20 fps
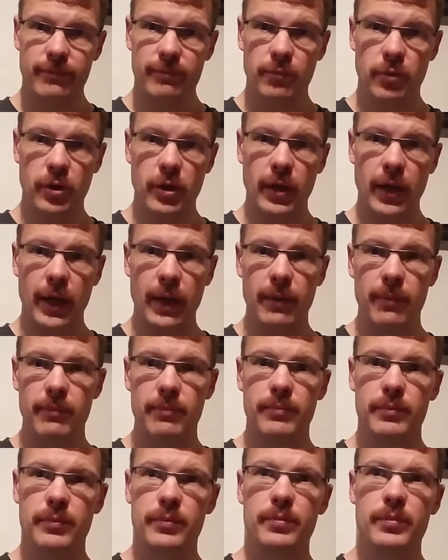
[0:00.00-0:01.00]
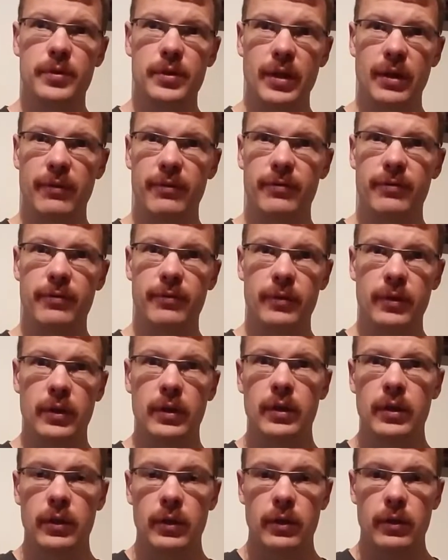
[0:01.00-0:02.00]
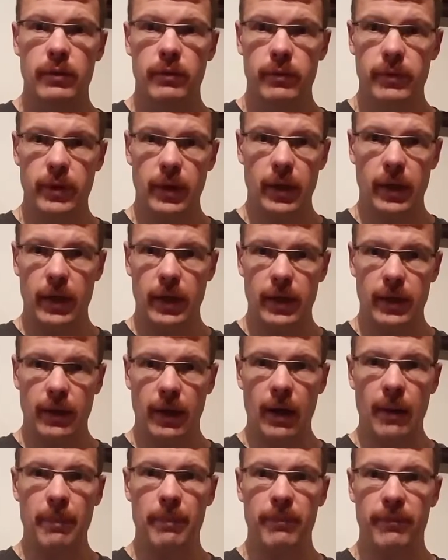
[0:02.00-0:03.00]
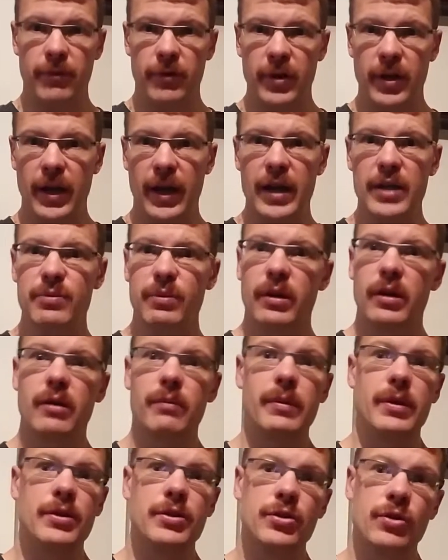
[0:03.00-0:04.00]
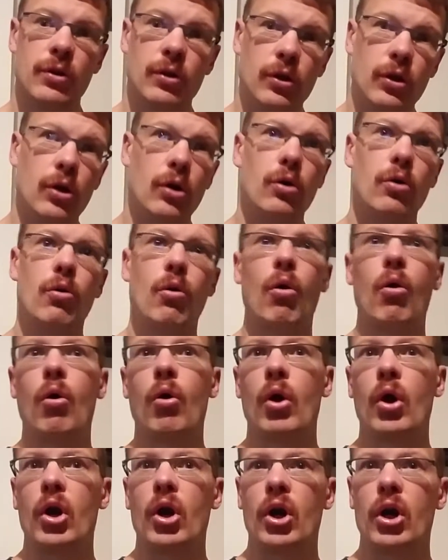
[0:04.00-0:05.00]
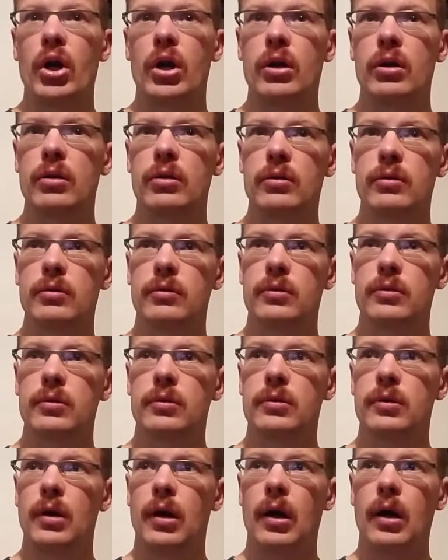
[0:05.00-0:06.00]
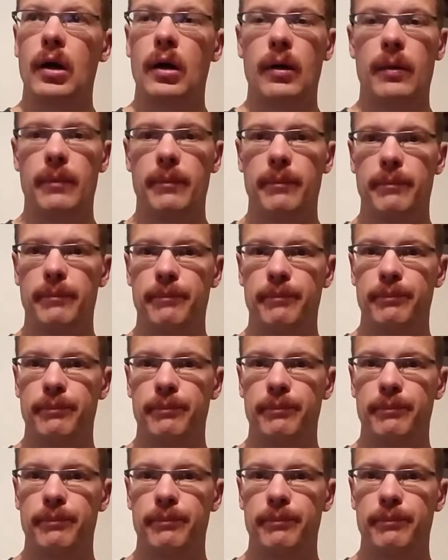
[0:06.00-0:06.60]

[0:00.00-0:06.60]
board game stuff uh, up for you guys, whether it be solo or um,